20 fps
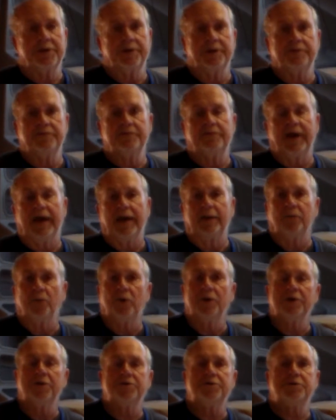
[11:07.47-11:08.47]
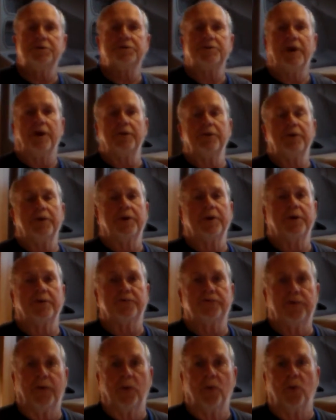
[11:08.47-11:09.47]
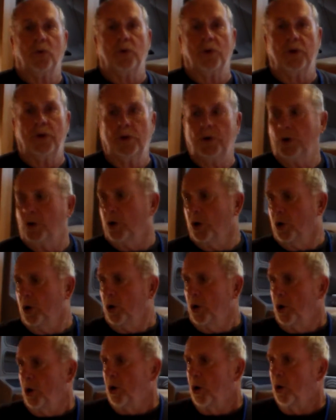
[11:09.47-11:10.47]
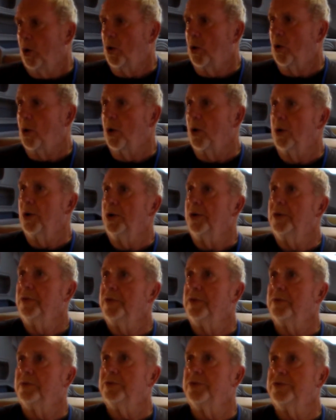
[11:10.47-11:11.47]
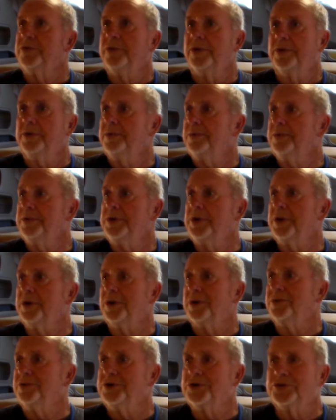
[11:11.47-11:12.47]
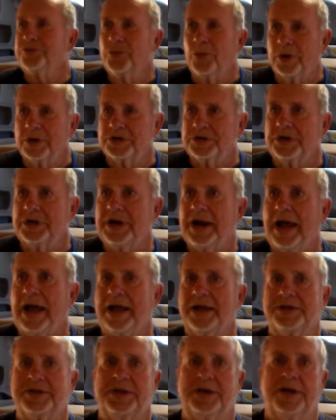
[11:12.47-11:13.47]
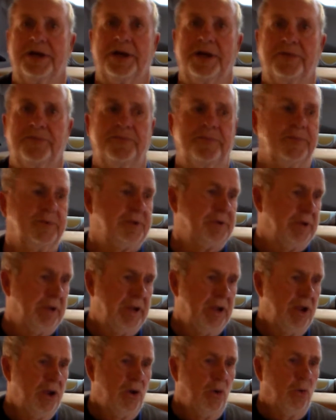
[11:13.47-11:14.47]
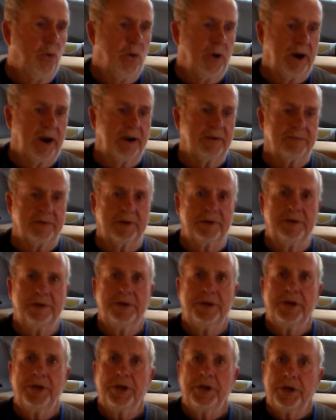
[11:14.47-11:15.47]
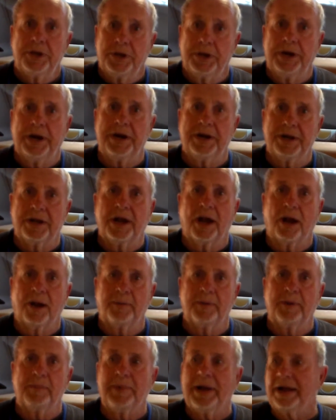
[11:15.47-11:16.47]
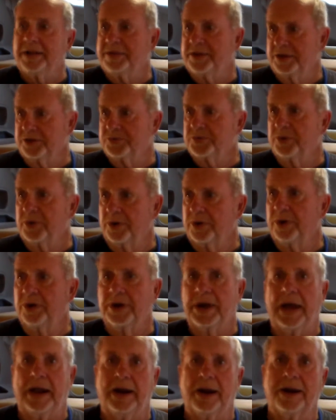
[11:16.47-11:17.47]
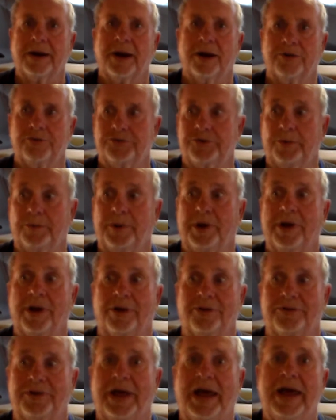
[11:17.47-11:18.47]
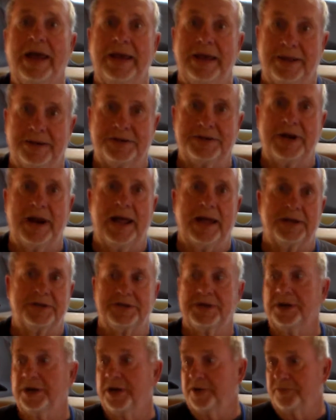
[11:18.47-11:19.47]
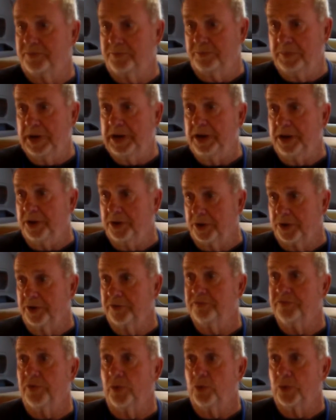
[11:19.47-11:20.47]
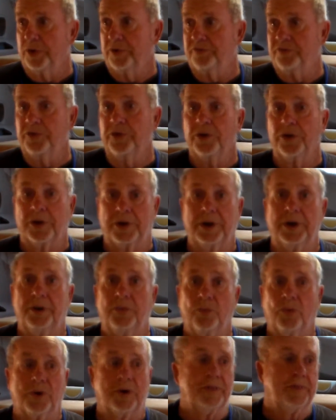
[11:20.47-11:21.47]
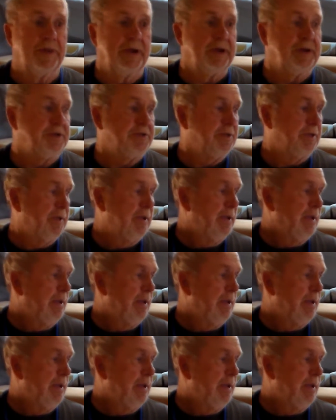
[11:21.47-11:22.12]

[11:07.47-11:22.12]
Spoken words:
and couldn't find one that you thought you could afford, or that was, just wasn't nice enough or whatever, you need to call me about this one or look at it closer, because A, it's nice enough, and B, you can afford it if you're looking at one of these.